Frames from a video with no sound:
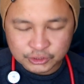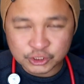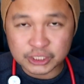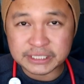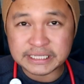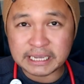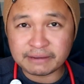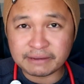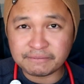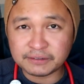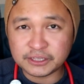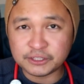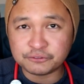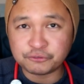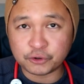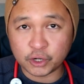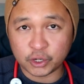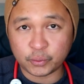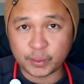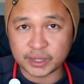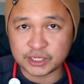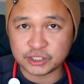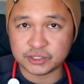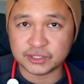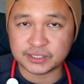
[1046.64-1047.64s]
So,
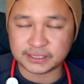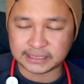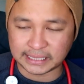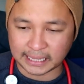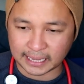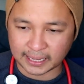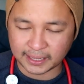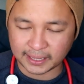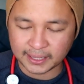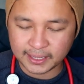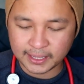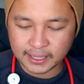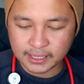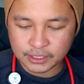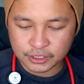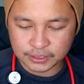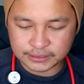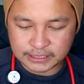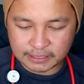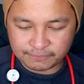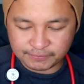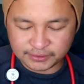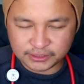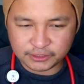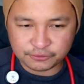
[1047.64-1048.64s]
74 questions na. So,
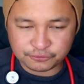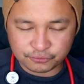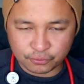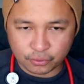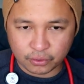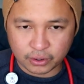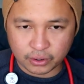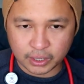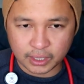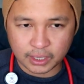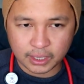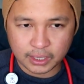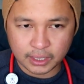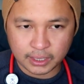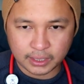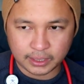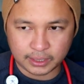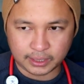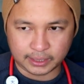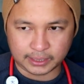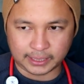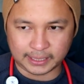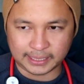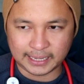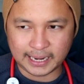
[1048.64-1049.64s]
74,
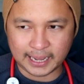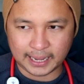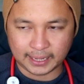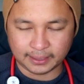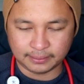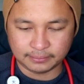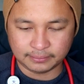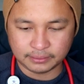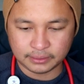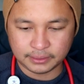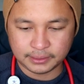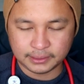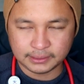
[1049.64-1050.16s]
yun na.